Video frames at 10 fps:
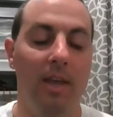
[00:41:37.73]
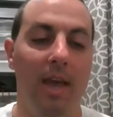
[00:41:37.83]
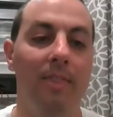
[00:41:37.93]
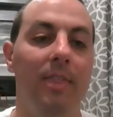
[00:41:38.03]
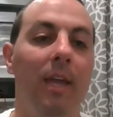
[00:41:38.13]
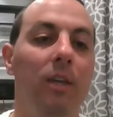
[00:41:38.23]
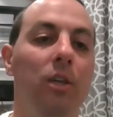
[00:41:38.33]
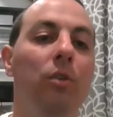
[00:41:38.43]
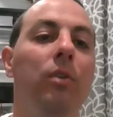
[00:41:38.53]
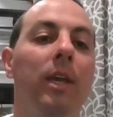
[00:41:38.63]
And then
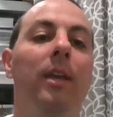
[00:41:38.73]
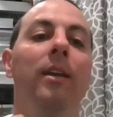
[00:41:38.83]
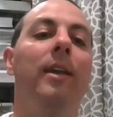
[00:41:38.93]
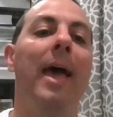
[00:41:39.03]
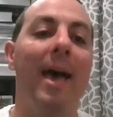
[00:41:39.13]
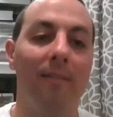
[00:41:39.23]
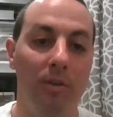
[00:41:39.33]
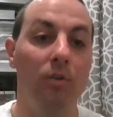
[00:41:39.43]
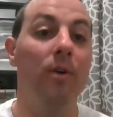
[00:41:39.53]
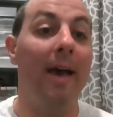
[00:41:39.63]

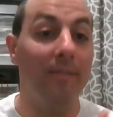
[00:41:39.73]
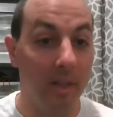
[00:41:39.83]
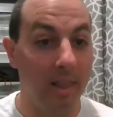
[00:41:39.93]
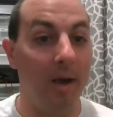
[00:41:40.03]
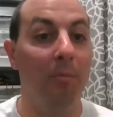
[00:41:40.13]
you'll have a lot